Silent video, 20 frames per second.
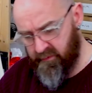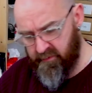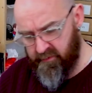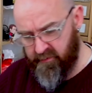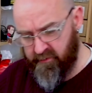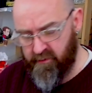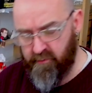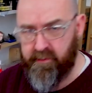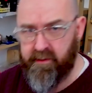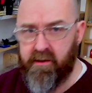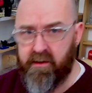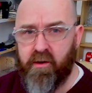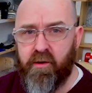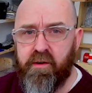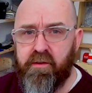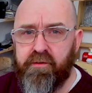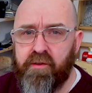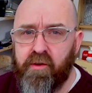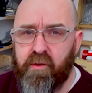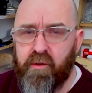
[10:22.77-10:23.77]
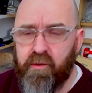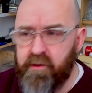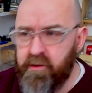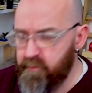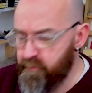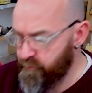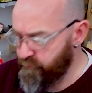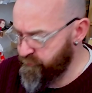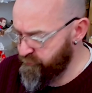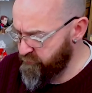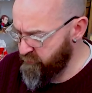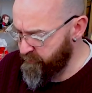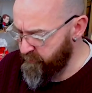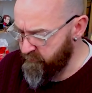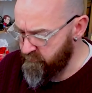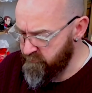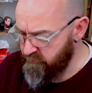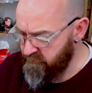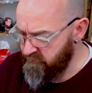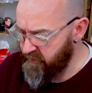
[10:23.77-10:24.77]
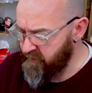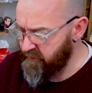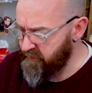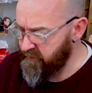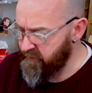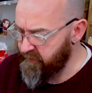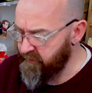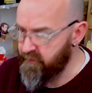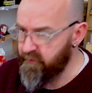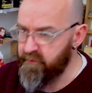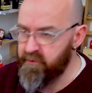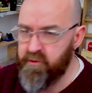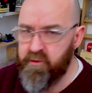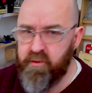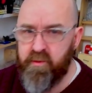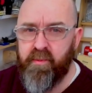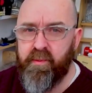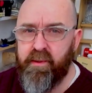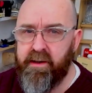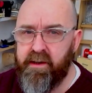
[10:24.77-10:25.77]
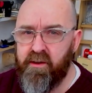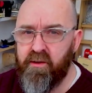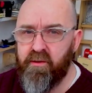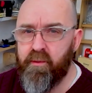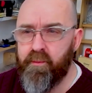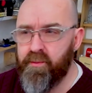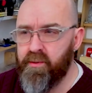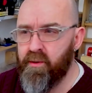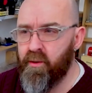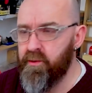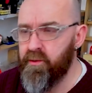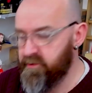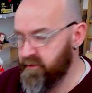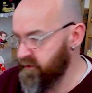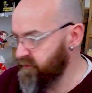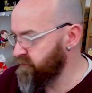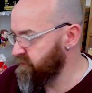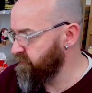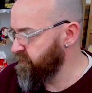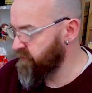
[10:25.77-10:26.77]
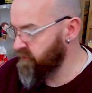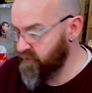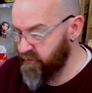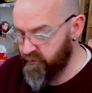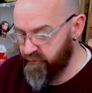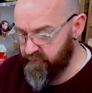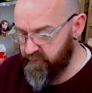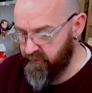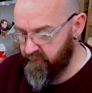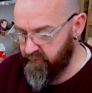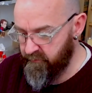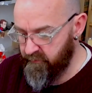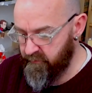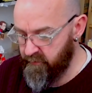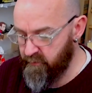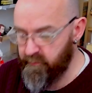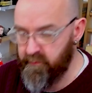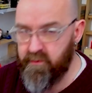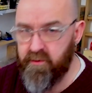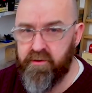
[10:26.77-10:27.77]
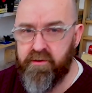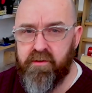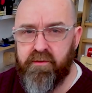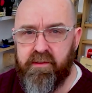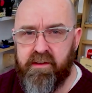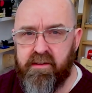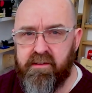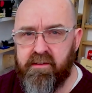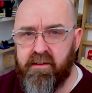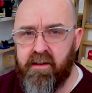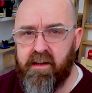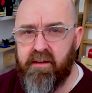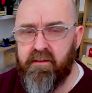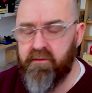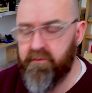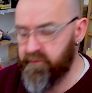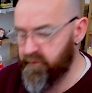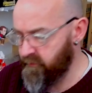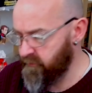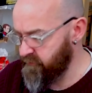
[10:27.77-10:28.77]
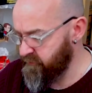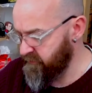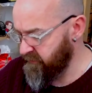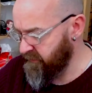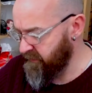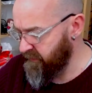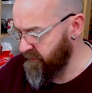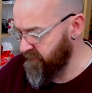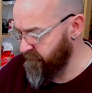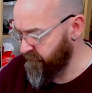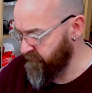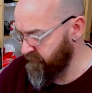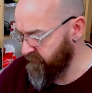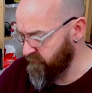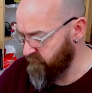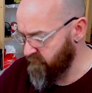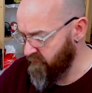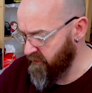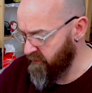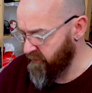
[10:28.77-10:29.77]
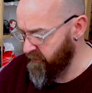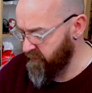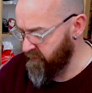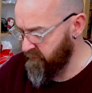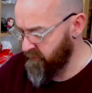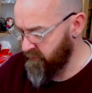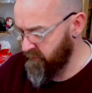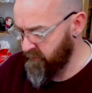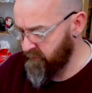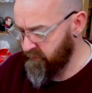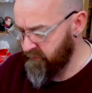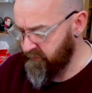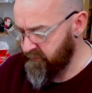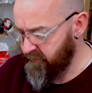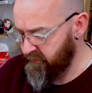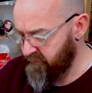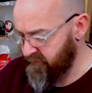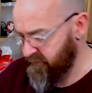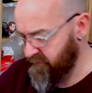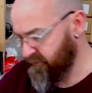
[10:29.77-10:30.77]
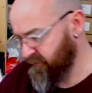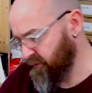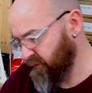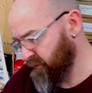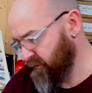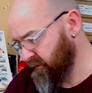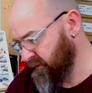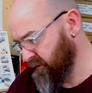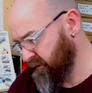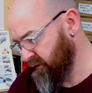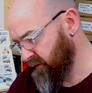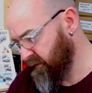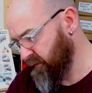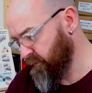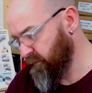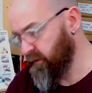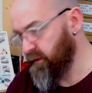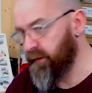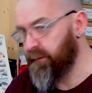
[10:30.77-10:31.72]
know, I mean, going forward, it's probably really going to speed up the process of cutting, you know, cutting things to length and obviously getting things right. Yeah, so I'm